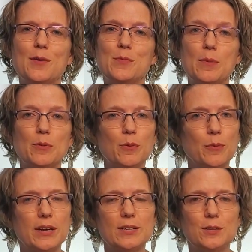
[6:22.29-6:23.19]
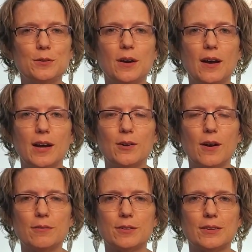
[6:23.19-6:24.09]
Maybe we want to do a higher
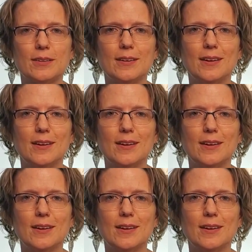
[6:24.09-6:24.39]
offer.